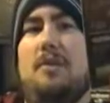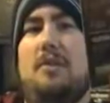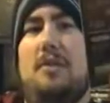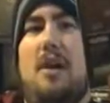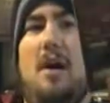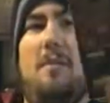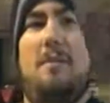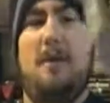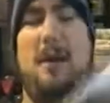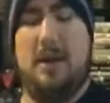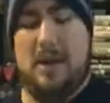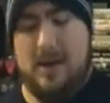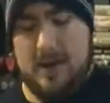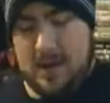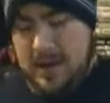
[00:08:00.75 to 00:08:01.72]
disc
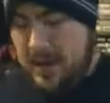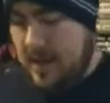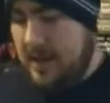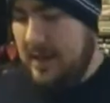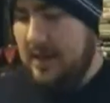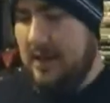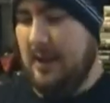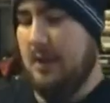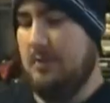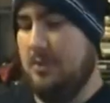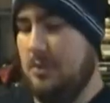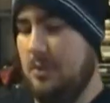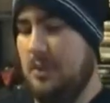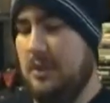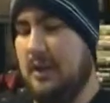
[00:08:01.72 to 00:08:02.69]
copy that
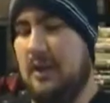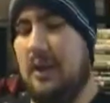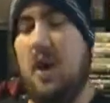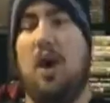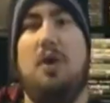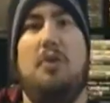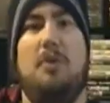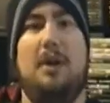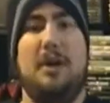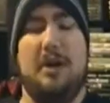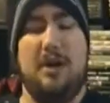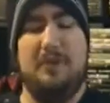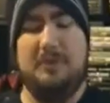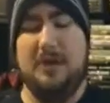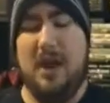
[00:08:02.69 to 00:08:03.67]
comes with the Ocarina
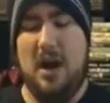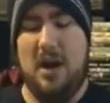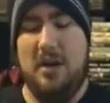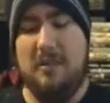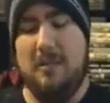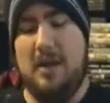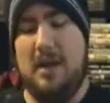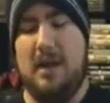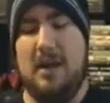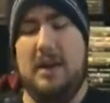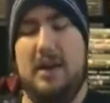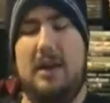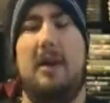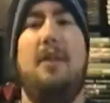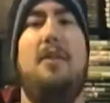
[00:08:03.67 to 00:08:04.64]
of Time
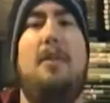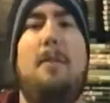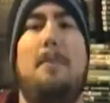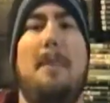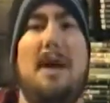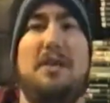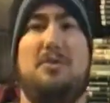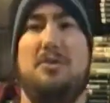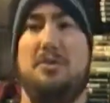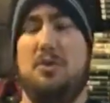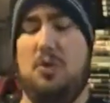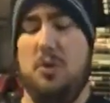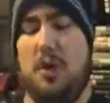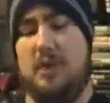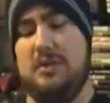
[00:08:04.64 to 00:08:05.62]
and the Master
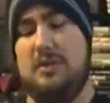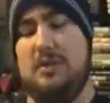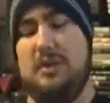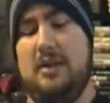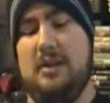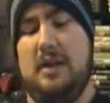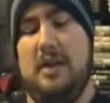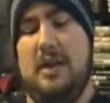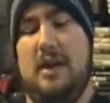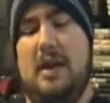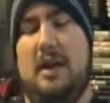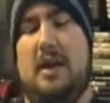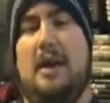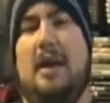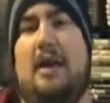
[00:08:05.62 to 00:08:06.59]
Quest
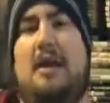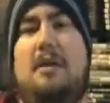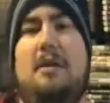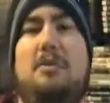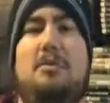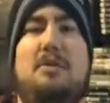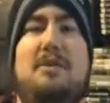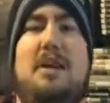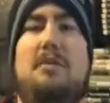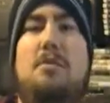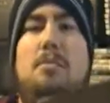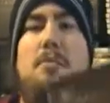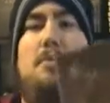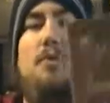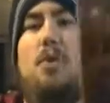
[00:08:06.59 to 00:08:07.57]
that was
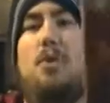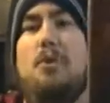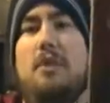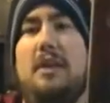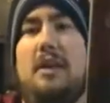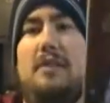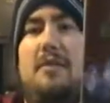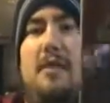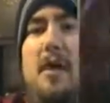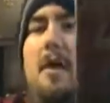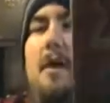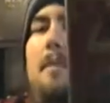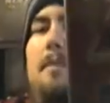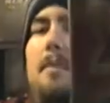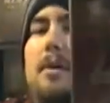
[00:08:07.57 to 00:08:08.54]
never before released,
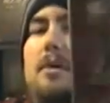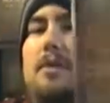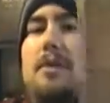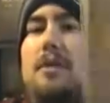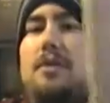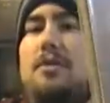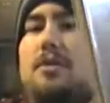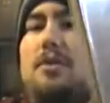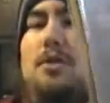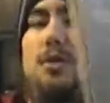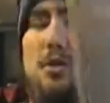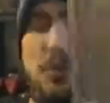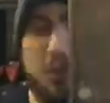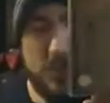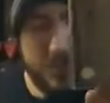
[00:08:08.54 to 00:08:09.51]
but
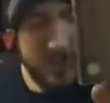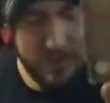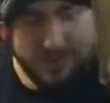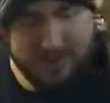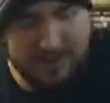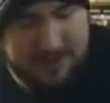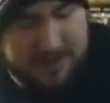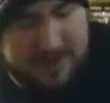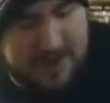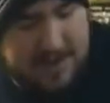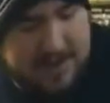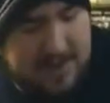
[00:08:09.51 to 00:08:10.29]
2 on,